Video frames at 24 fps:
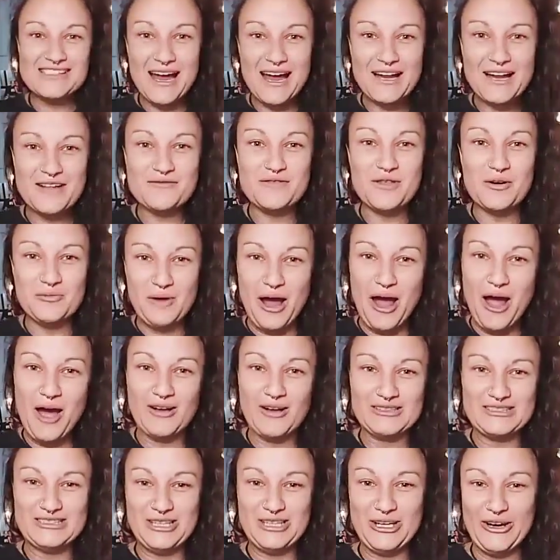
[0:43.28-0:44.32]
side of the
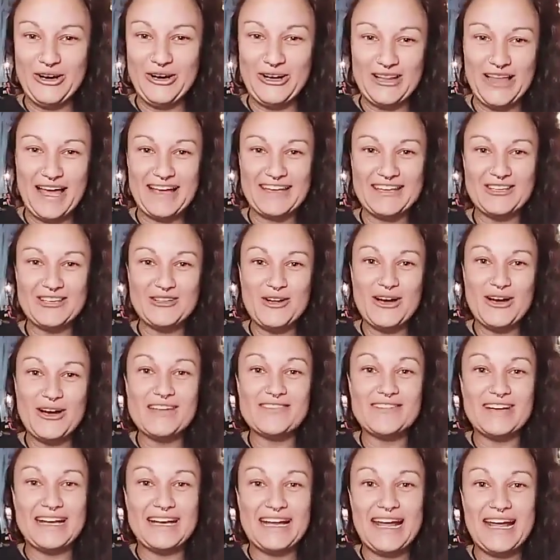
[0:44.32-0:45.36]
world too. Like, you're not
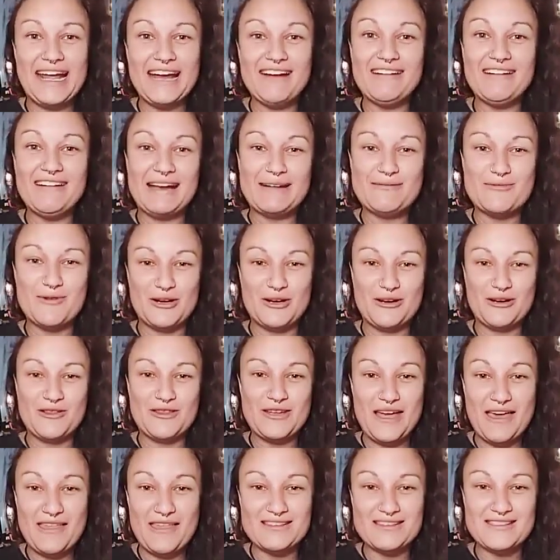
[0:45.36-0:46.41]
even here anymore. You're on
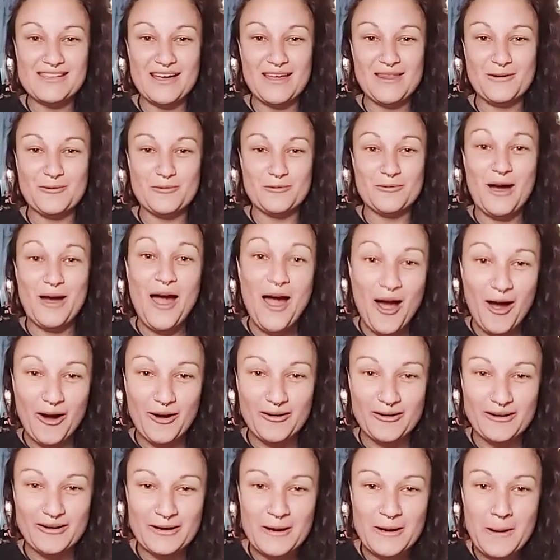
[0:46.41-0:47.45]
the other side of the
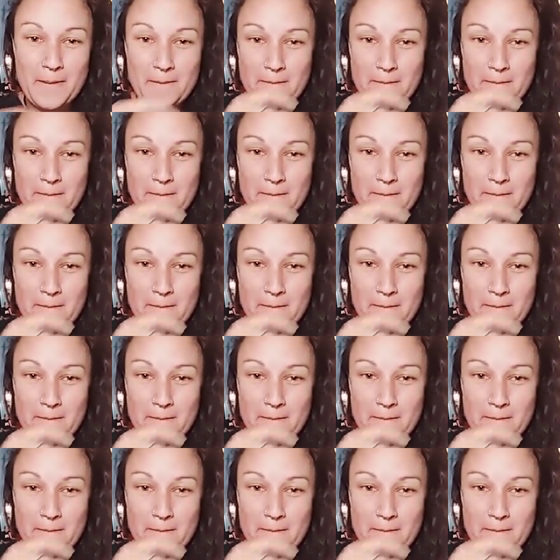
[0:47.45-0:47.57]
world.